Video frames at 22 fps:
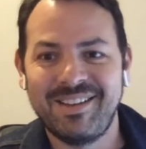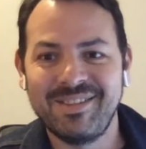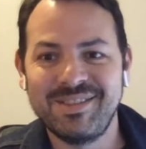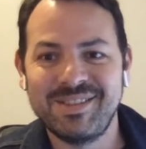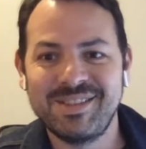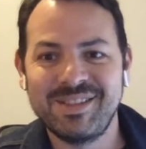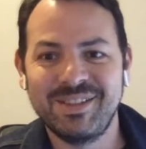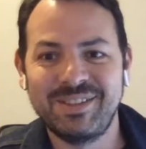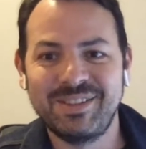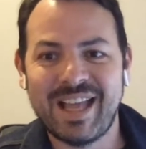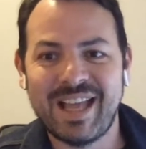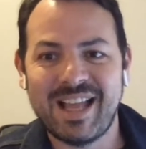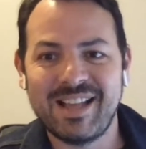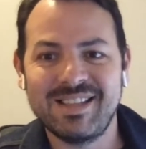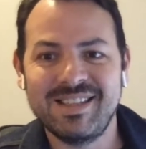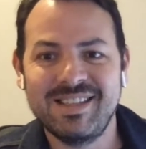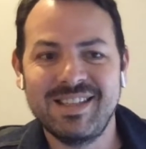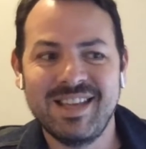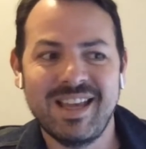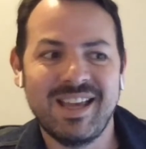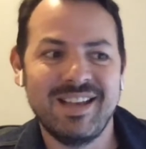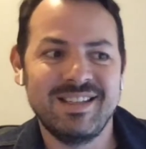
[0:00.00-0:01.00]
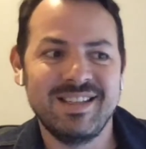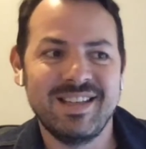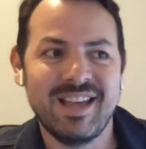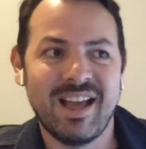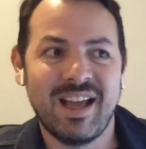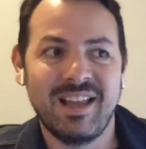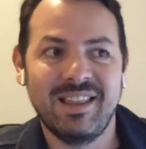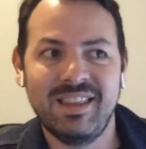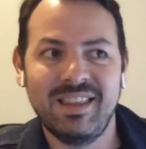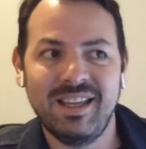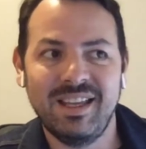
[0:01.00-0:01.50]
So that's the idea.
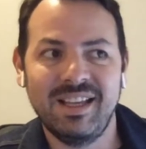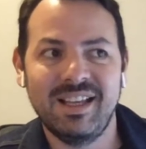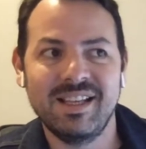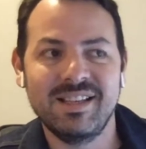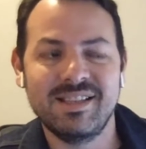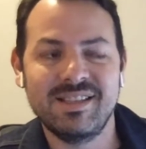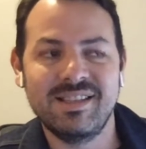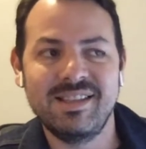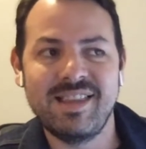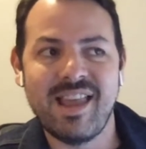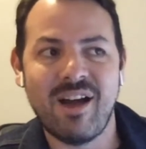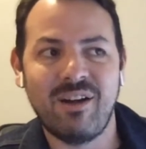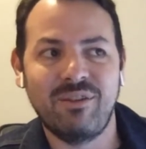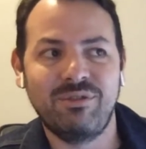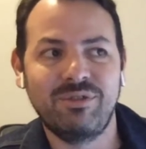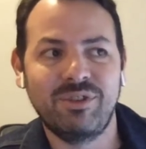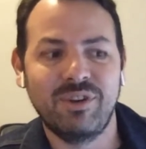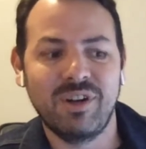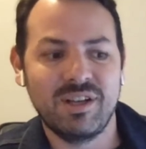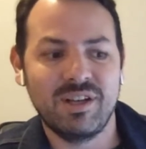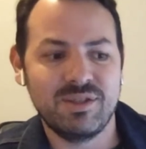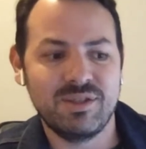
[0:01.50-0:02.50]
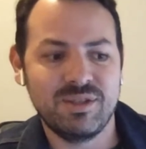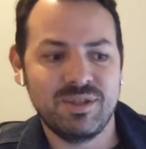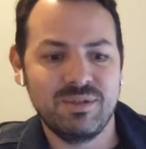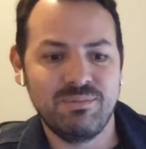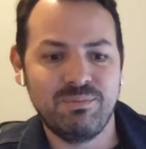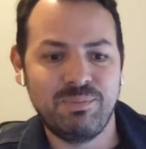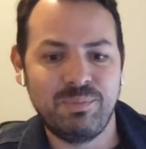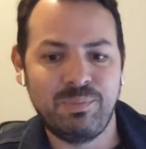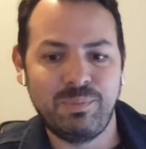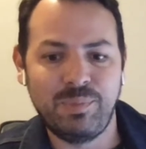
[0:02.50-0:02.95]
I think it's now for us to